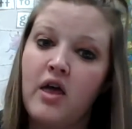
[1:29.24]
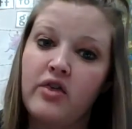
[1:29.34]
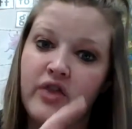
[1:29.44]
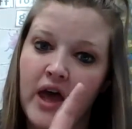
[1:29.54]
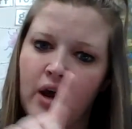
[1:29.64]

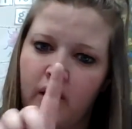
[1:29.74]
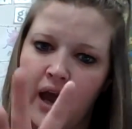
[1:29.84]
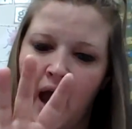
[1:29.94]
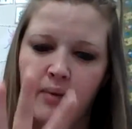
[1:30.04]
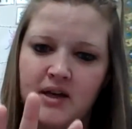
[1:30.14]
Then,
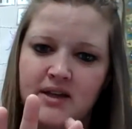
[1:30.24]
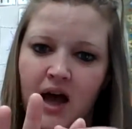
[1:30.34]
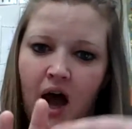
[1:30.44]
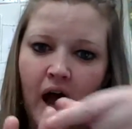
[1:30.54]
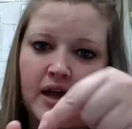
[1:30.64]
okay, how many is
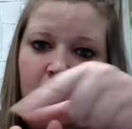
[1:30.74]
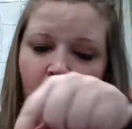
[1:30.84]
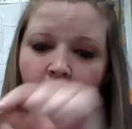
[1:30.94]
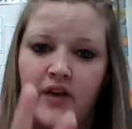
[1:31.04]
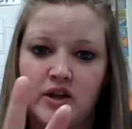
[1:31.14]
that? Ah.
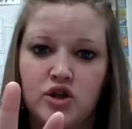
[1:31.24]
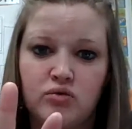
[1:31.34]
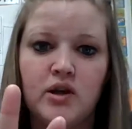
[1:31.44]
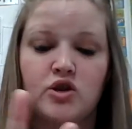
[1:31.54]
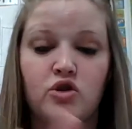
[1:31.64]
That's 3.